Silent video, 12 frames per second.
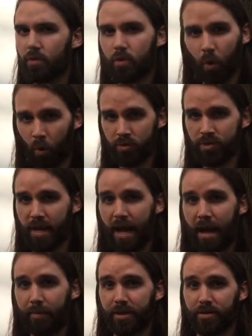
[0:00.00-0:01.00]
Goals and
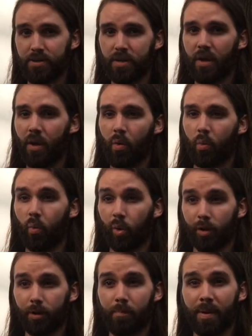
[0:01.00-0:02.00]
habits
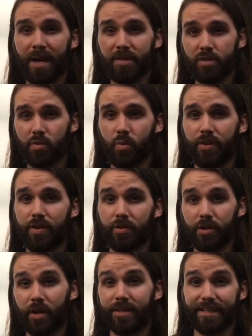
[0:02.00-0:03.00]
work best when they're
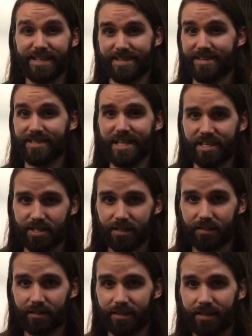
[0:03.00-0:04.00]
done
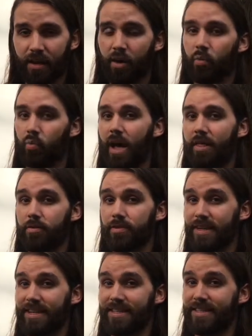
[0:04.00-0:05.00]
consistently rather
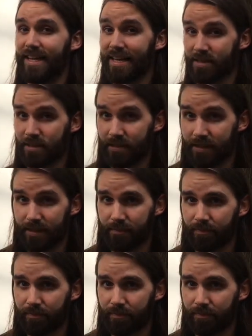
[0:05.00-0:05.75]
than intensely.